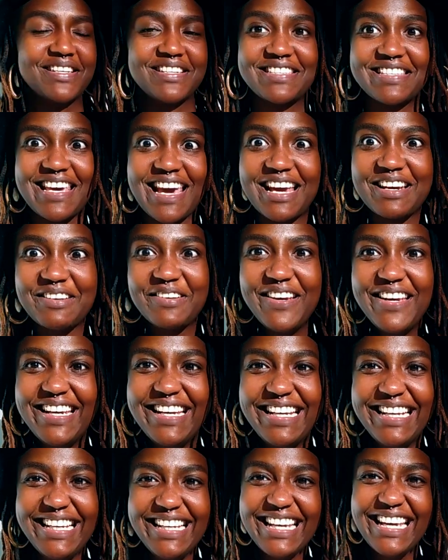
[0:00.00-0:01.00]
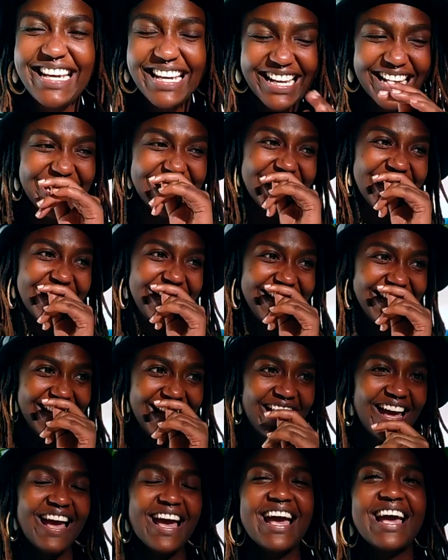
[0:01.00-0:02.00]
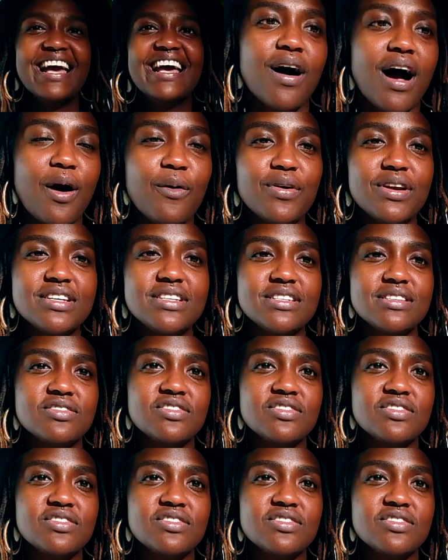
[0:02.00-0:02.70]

scary. I would